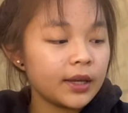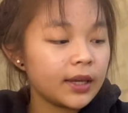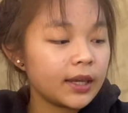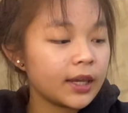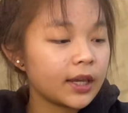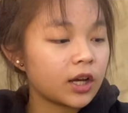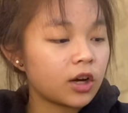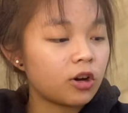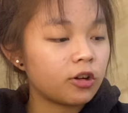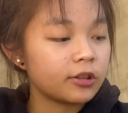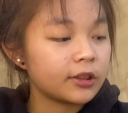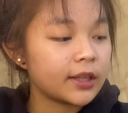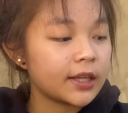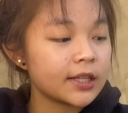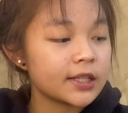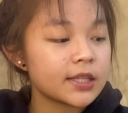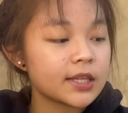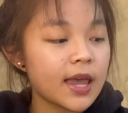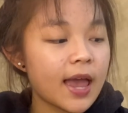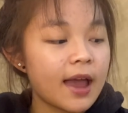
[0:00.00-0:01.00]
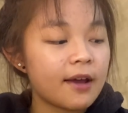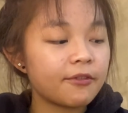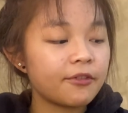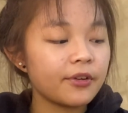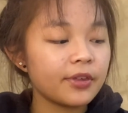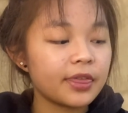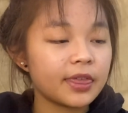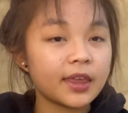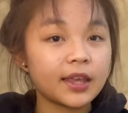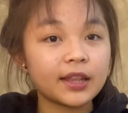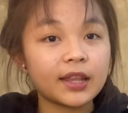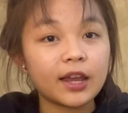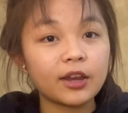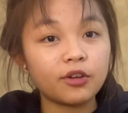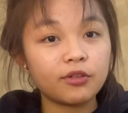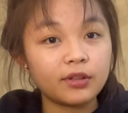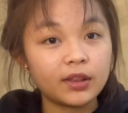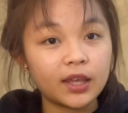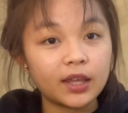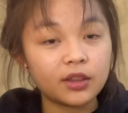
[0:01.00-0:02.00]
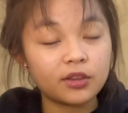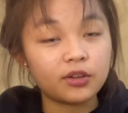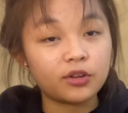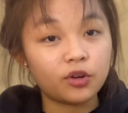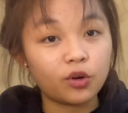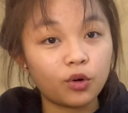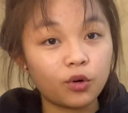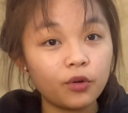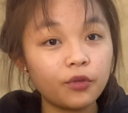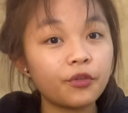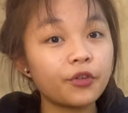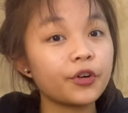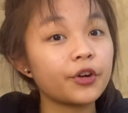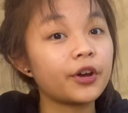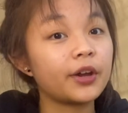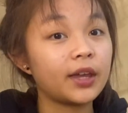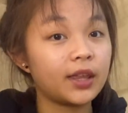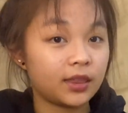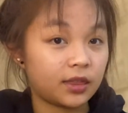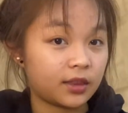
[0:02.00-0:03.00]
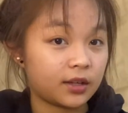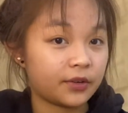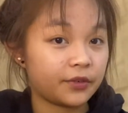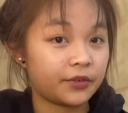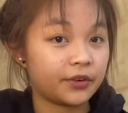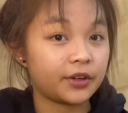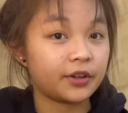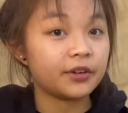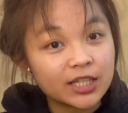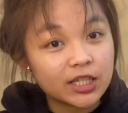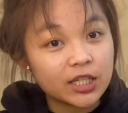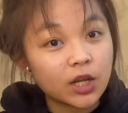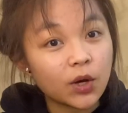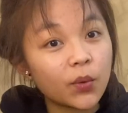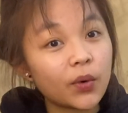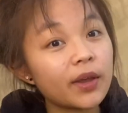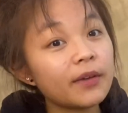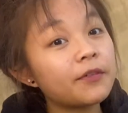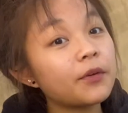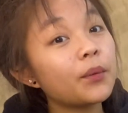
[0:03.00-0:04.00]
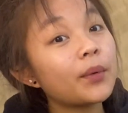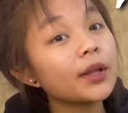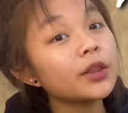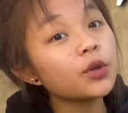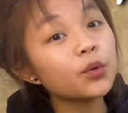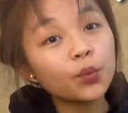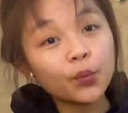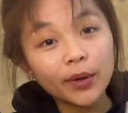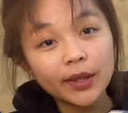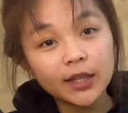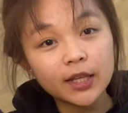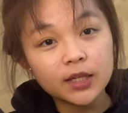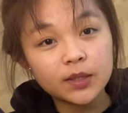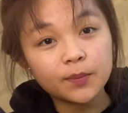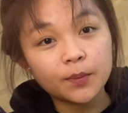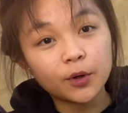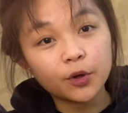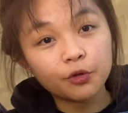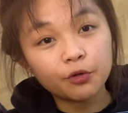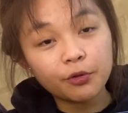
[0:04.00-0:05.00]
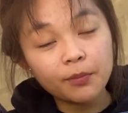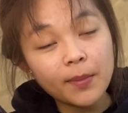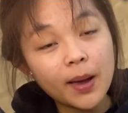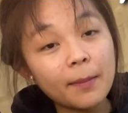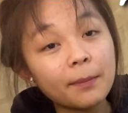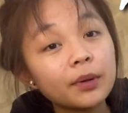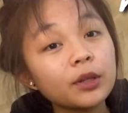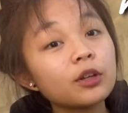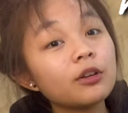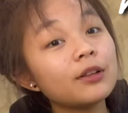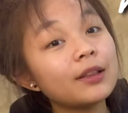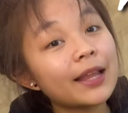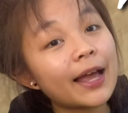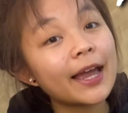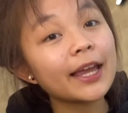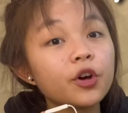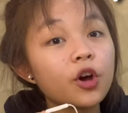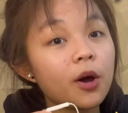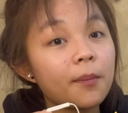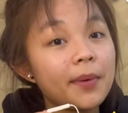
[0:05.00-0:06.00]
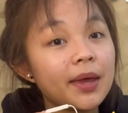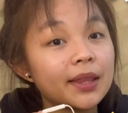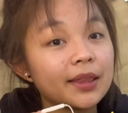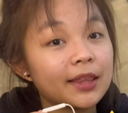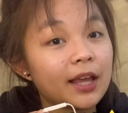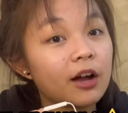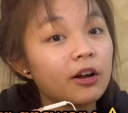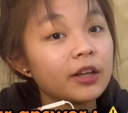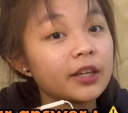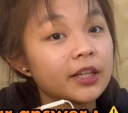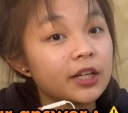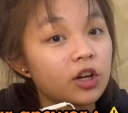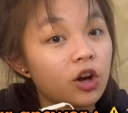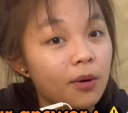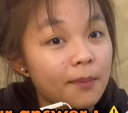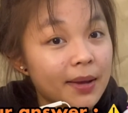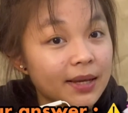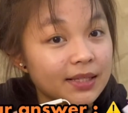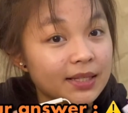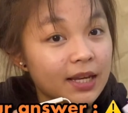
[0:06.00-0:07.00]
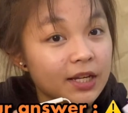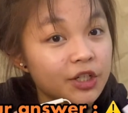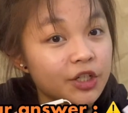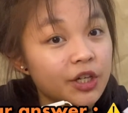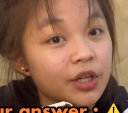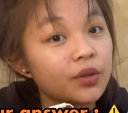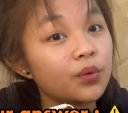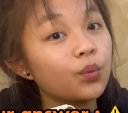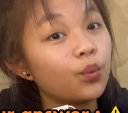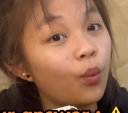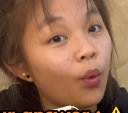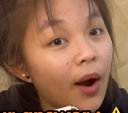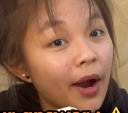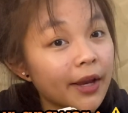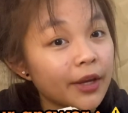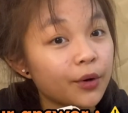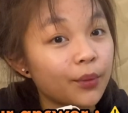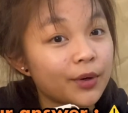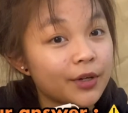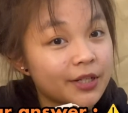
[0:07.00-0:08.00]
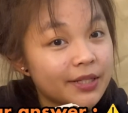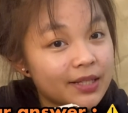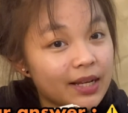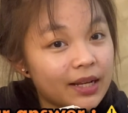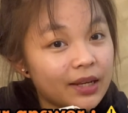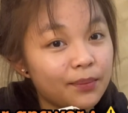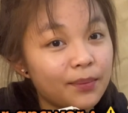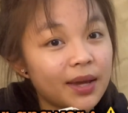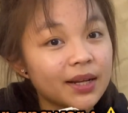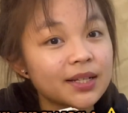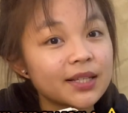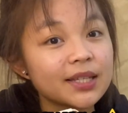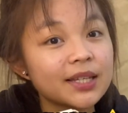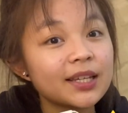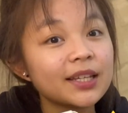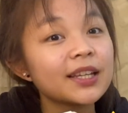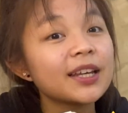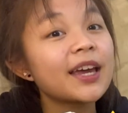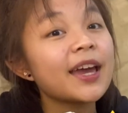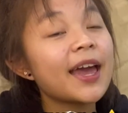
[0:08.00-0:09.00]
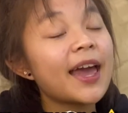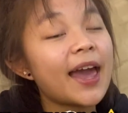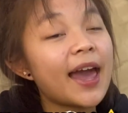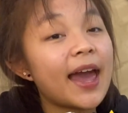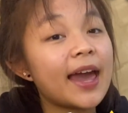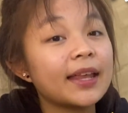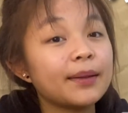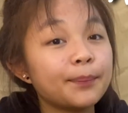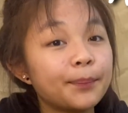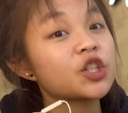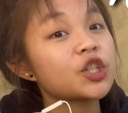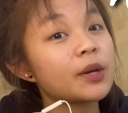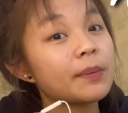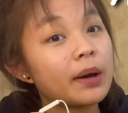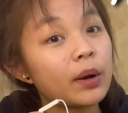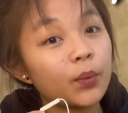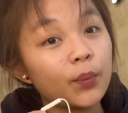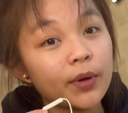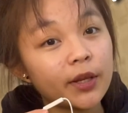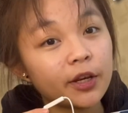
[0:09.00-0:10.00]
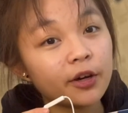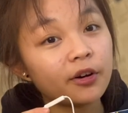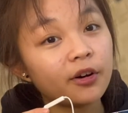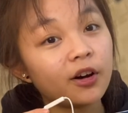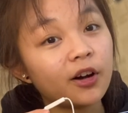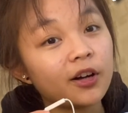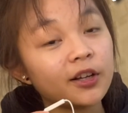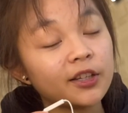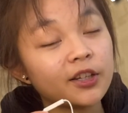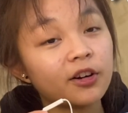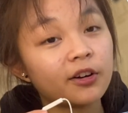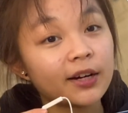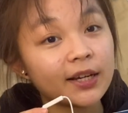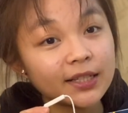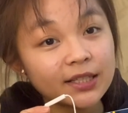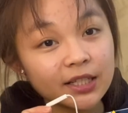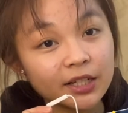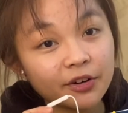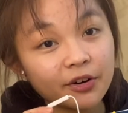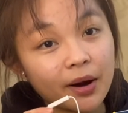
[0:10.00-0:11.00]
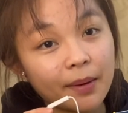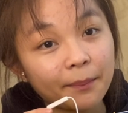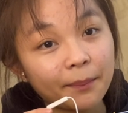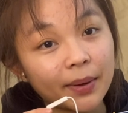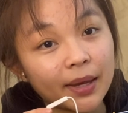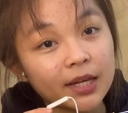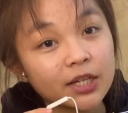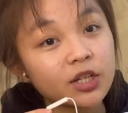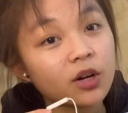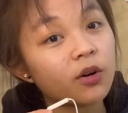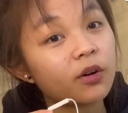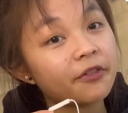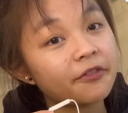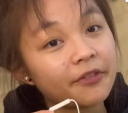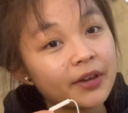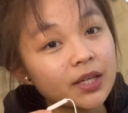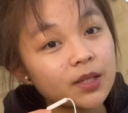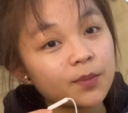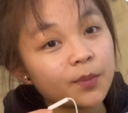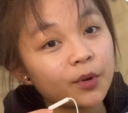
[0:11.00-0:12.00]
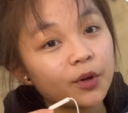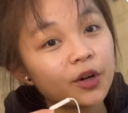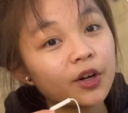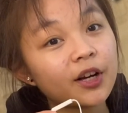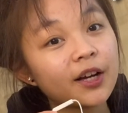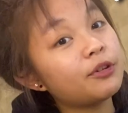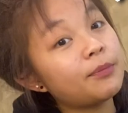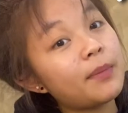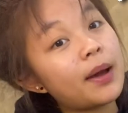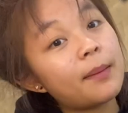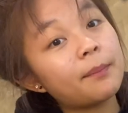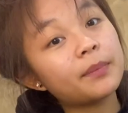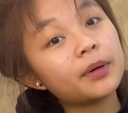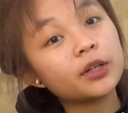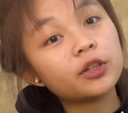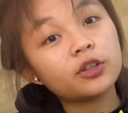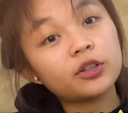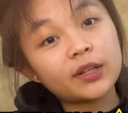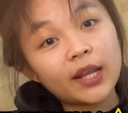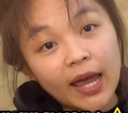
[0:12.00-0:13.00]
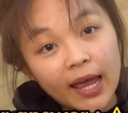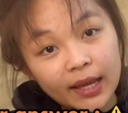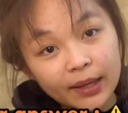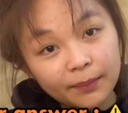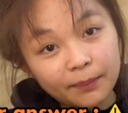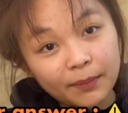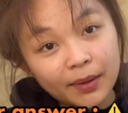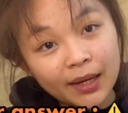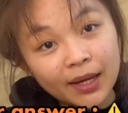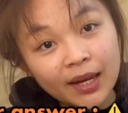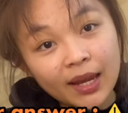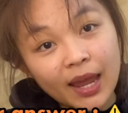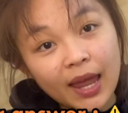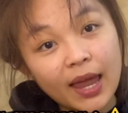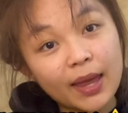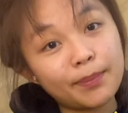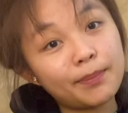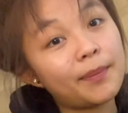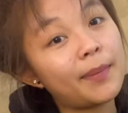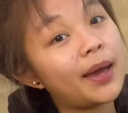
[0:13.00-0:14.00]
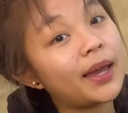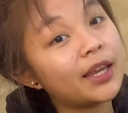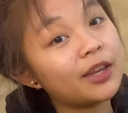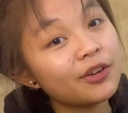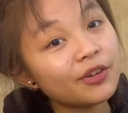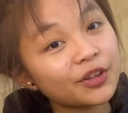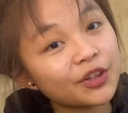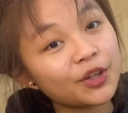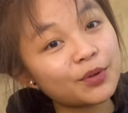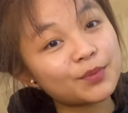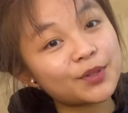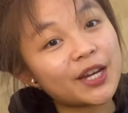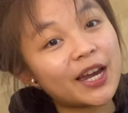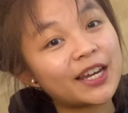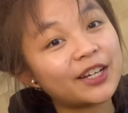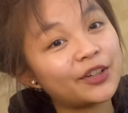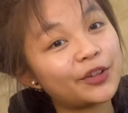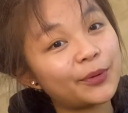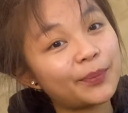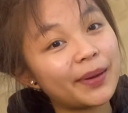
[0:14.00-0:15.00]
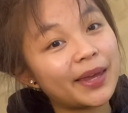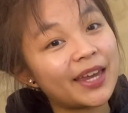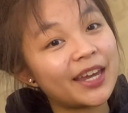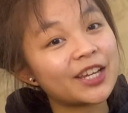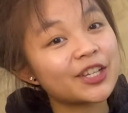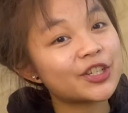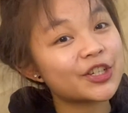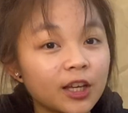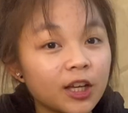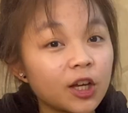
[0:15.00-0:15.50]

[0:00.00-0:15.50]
It contains everything that you need to know for your interview. So if you want to win this book, remember to like, comment down in the comment section why you want to study medicine, and share my video on your Instagram page or Facebook. Remember to tag me and my YouTube channel page.